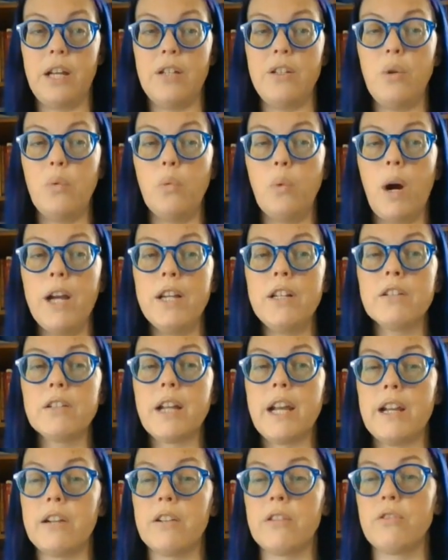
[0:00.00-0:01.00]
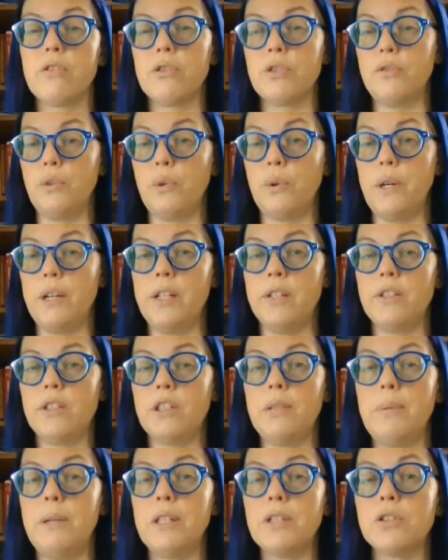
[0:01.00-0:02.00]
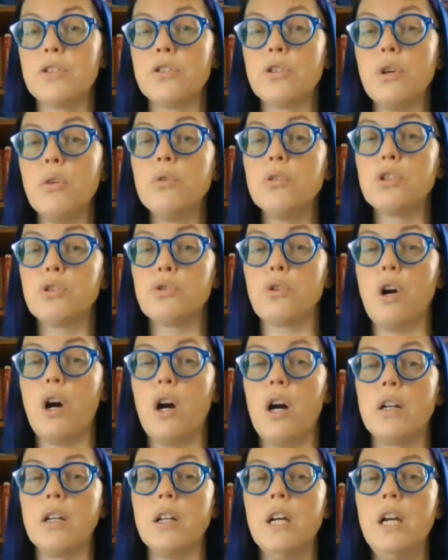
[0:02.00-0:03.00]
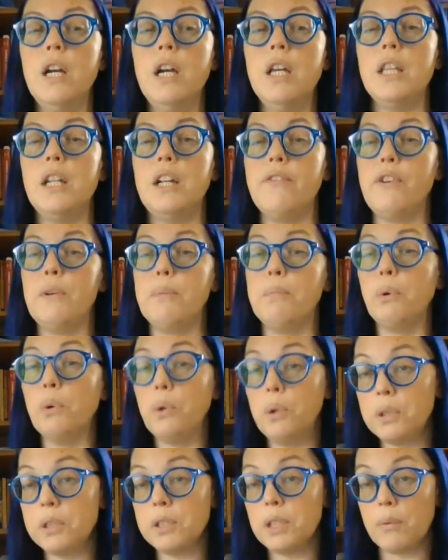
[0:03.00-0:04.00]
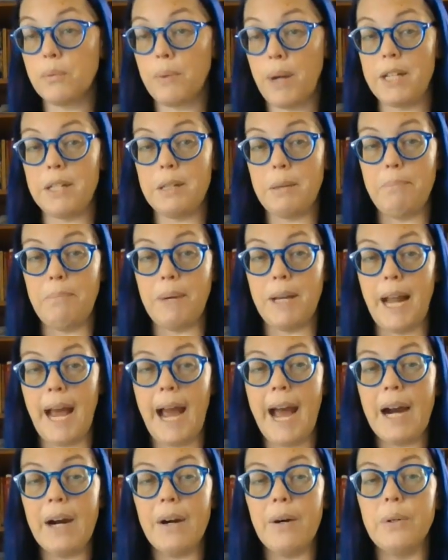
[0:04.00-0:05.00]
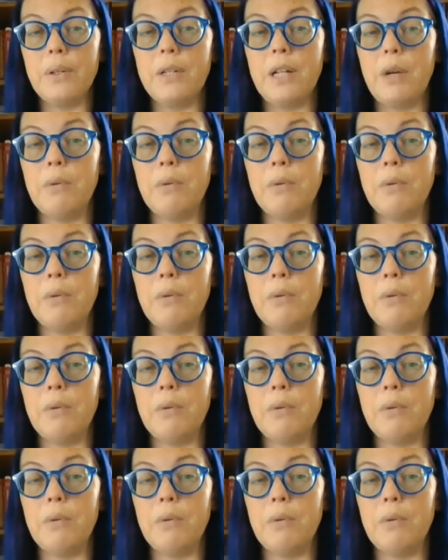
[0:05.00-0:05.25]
And you want your character's voice to be so strong that if you pulled a random bit out,